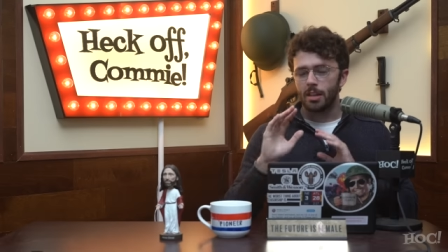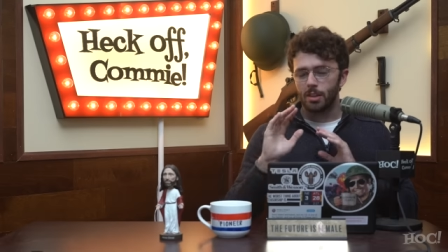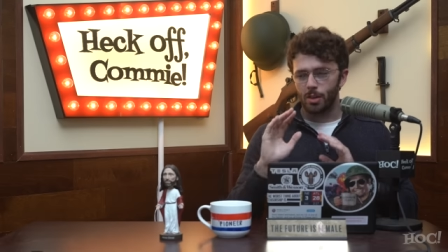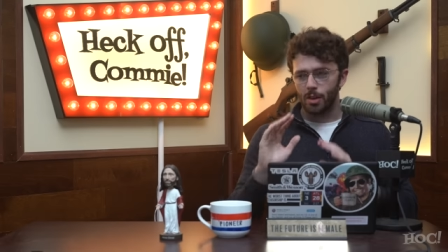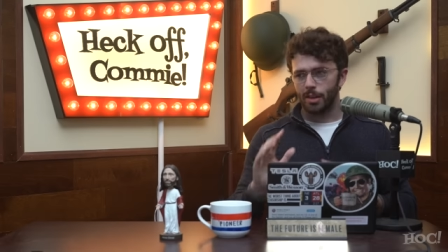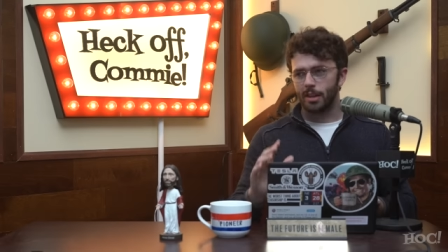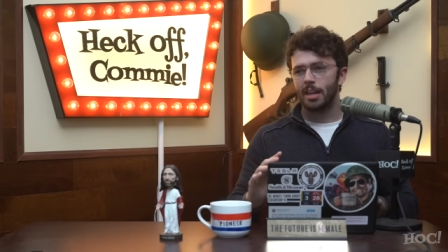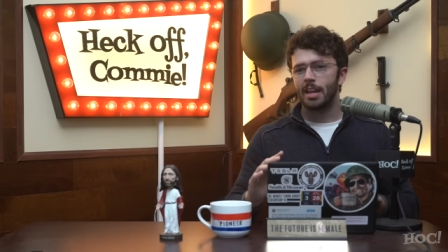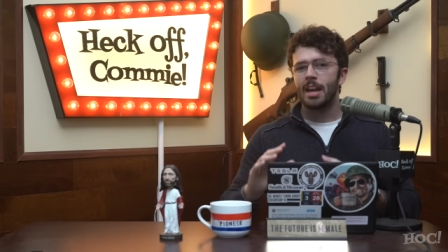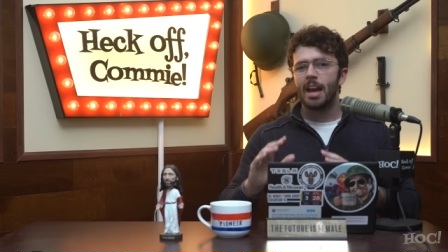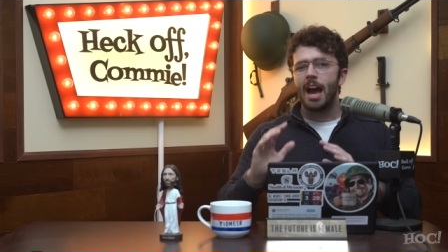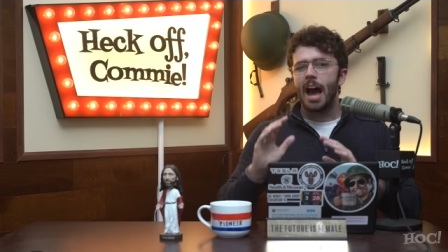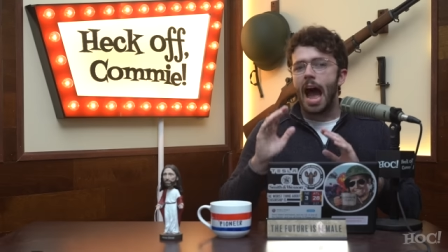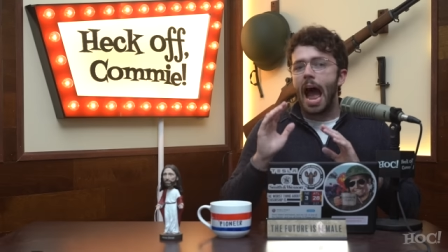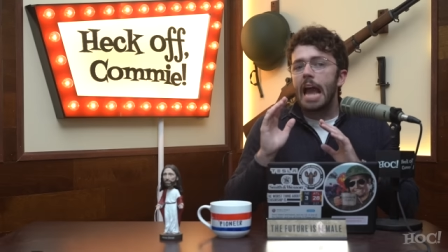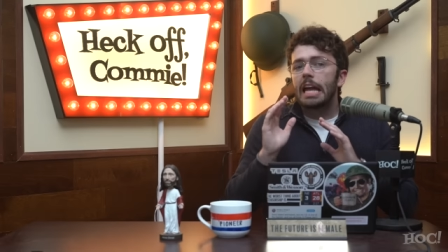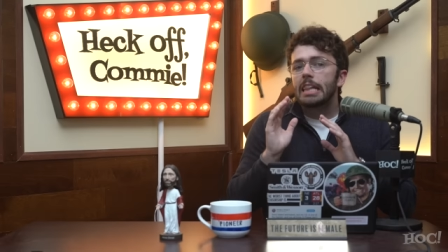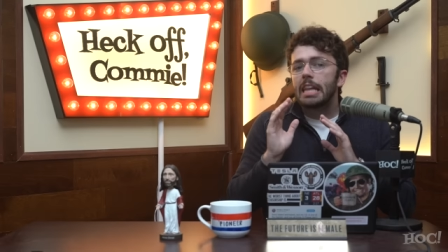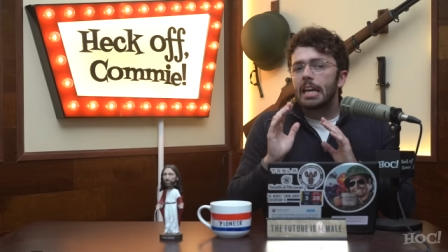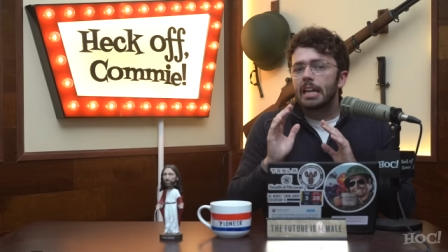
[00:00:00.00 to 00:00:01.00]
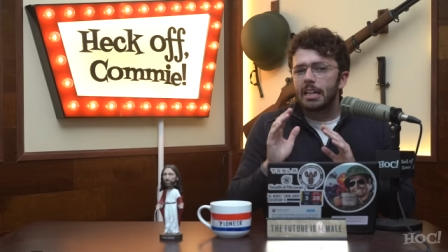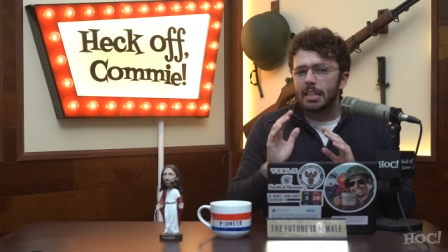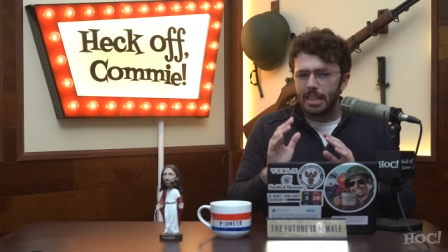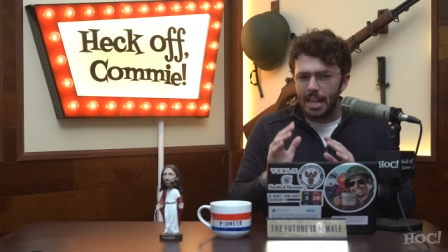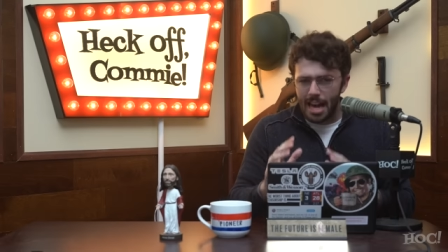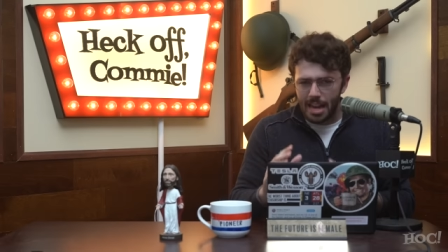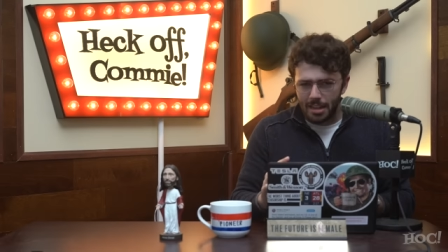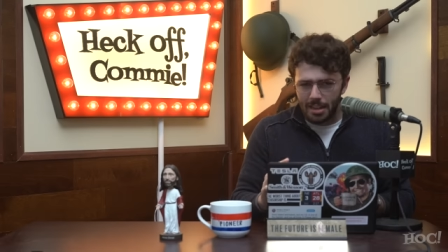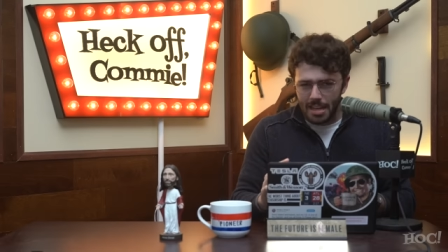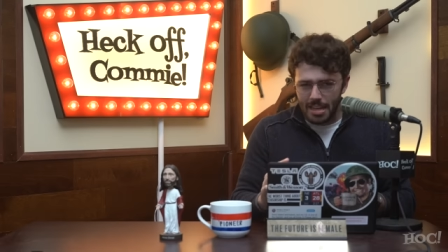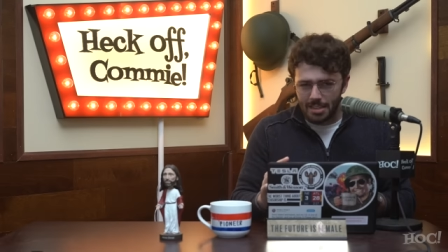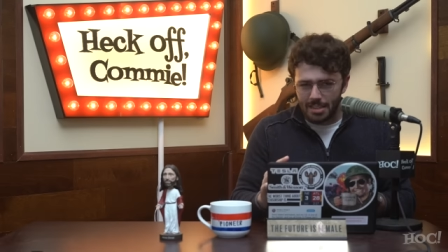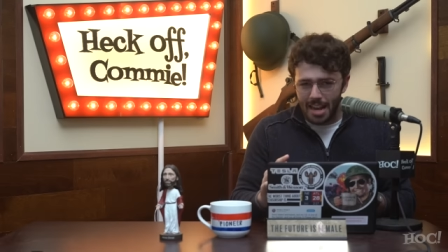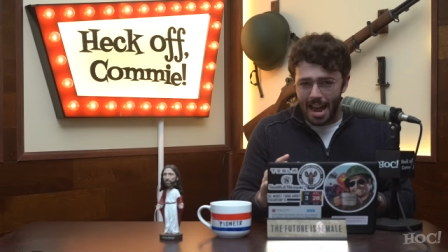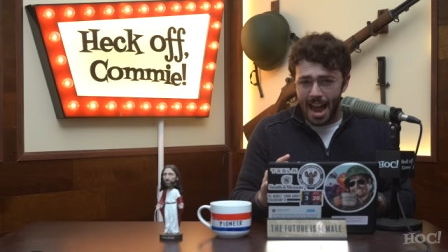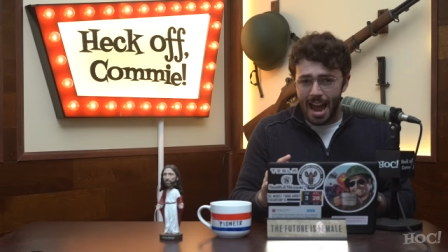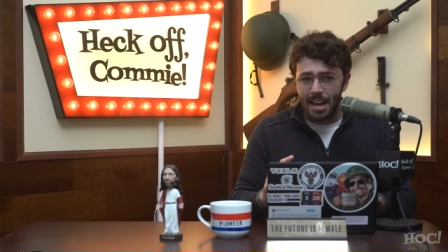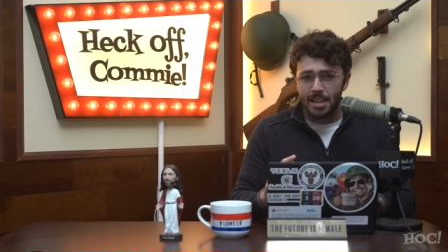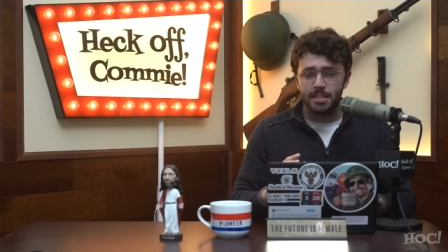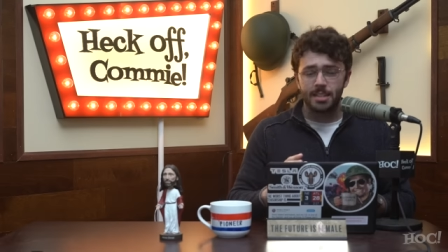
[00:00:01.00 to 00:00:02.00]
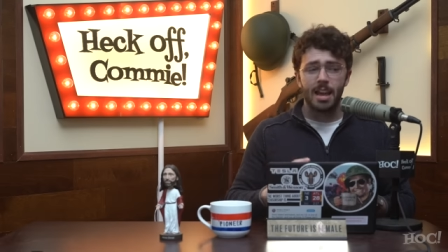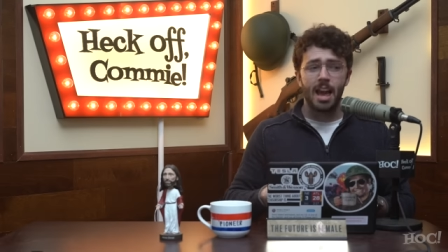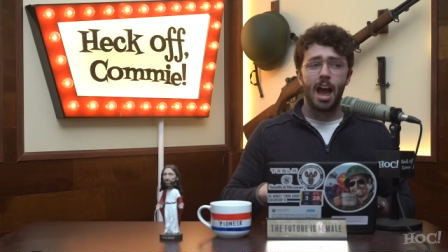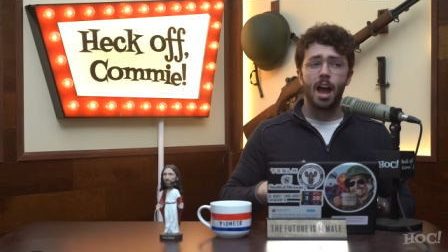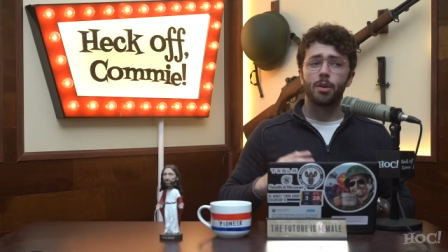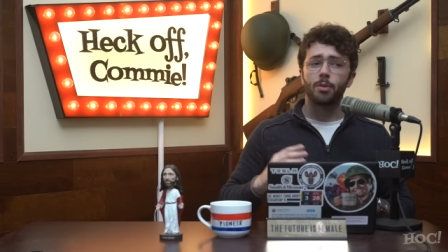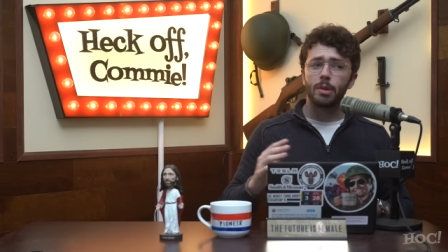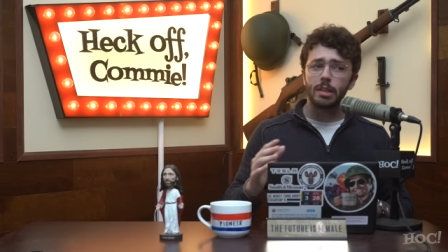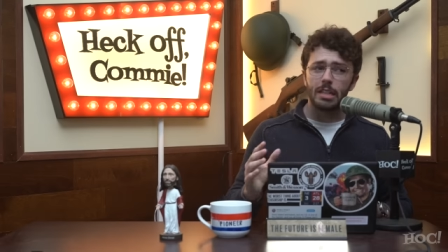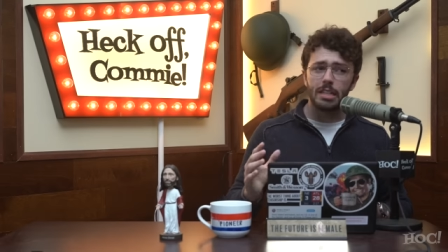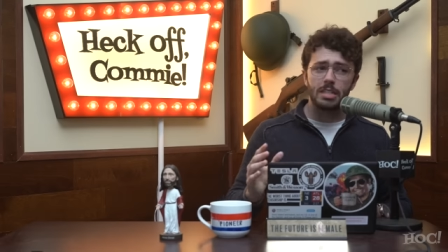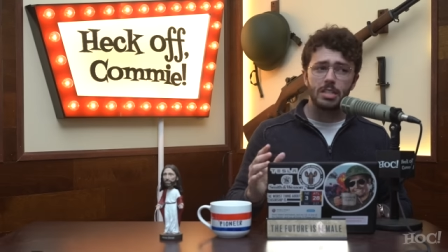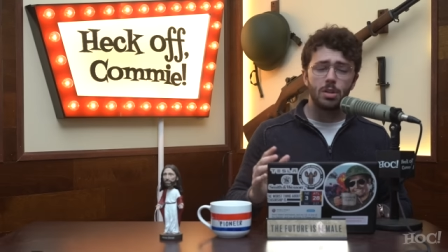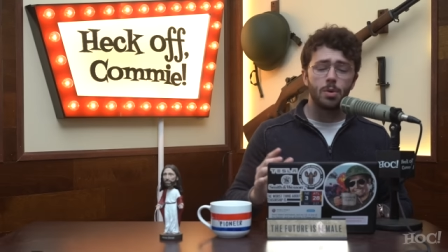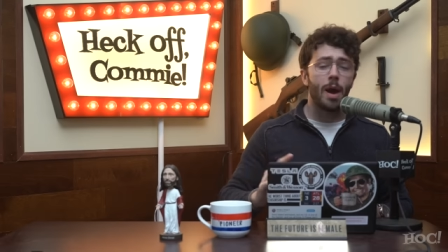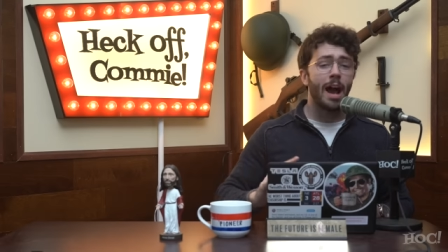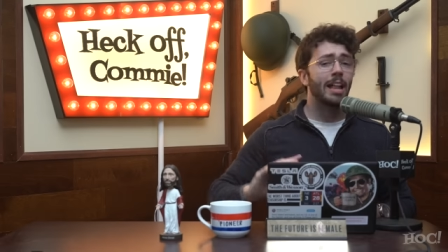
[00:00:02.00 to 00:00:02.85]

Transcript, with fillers: Look, I like a lot of these guys. I really do.